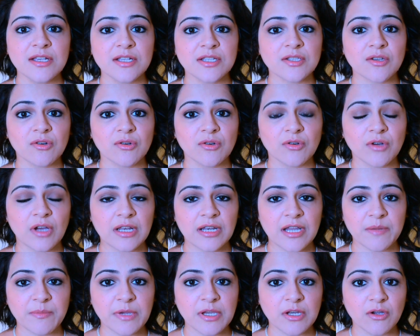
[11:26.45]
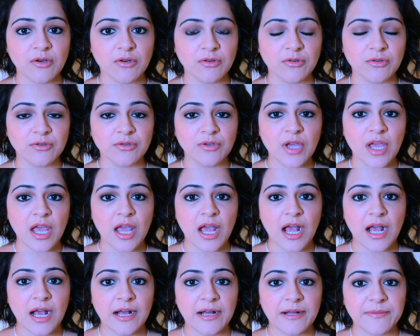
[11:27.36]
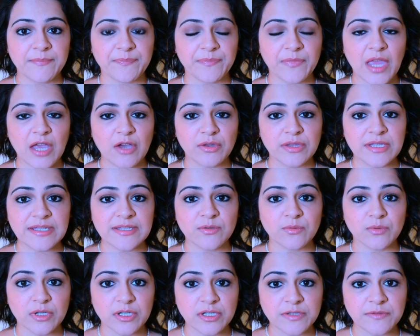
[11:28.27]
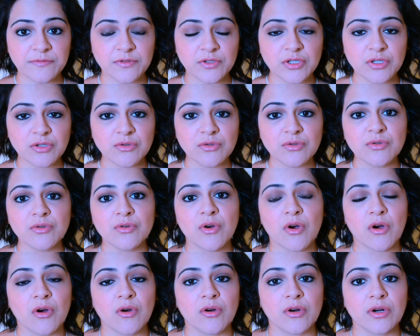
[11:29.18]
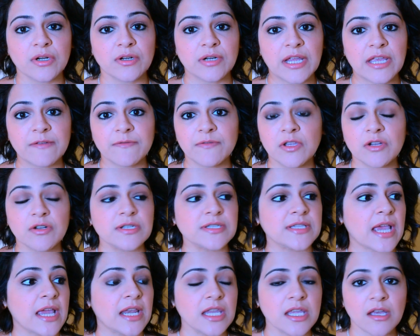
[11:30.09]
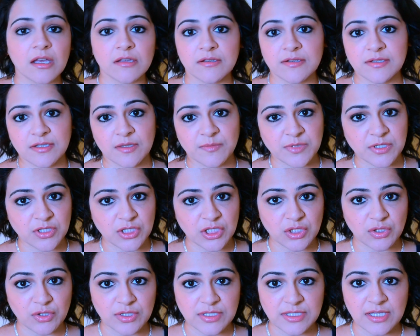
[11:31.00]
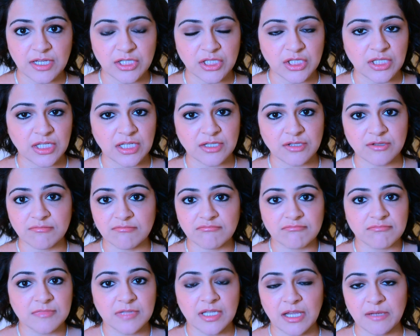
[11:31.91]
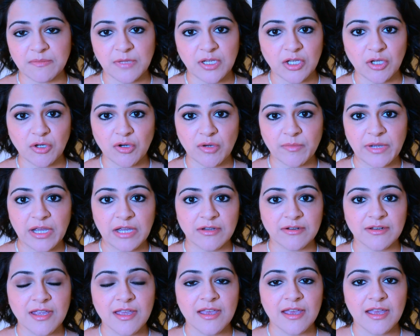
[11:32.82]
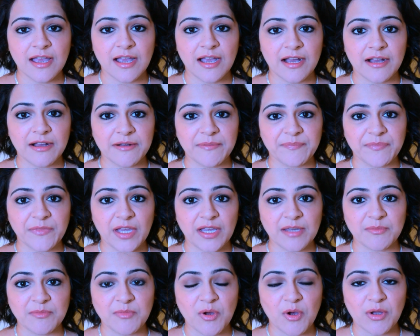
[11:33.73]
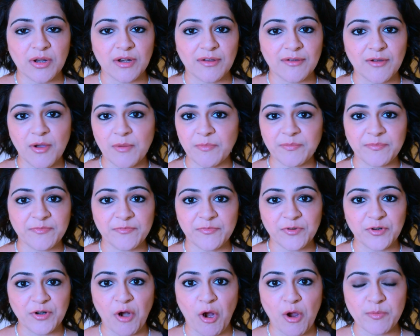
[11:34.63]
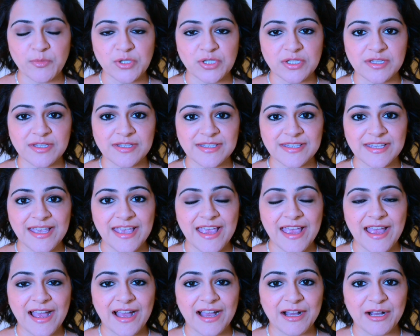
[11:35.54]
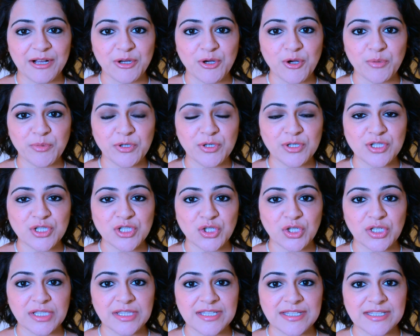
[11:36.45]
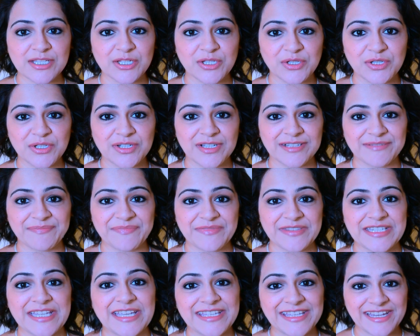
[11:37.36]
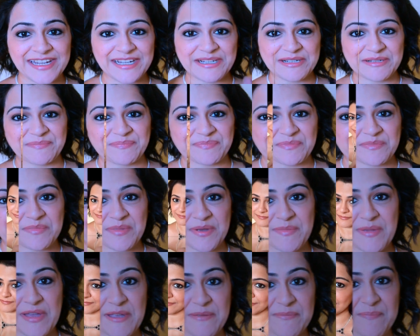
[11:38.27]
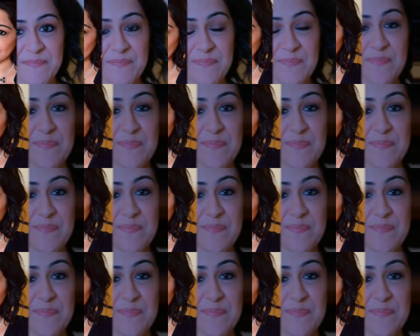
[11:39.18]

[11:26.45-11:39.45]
So let me know how this worked for you, or if there is any other substitutes that you can let me know about. I'm all up for options. Hope you enjoyed this look. Take care. Bye bye.